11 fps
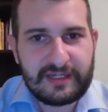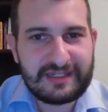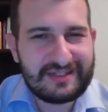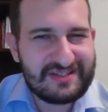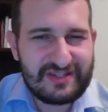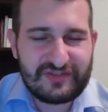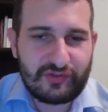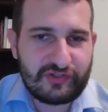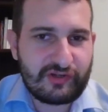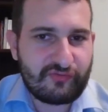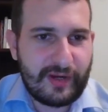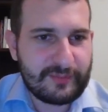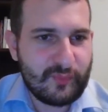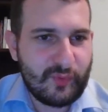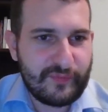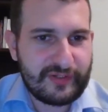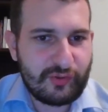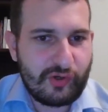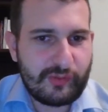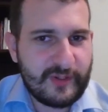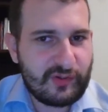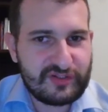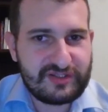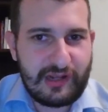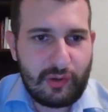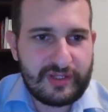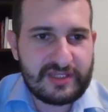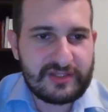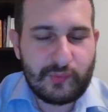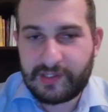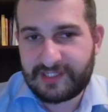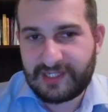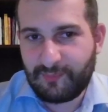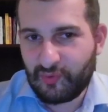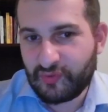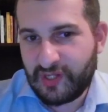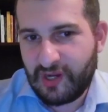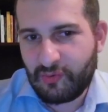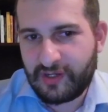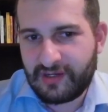and this is not a great move at all, because now he's one tempo down,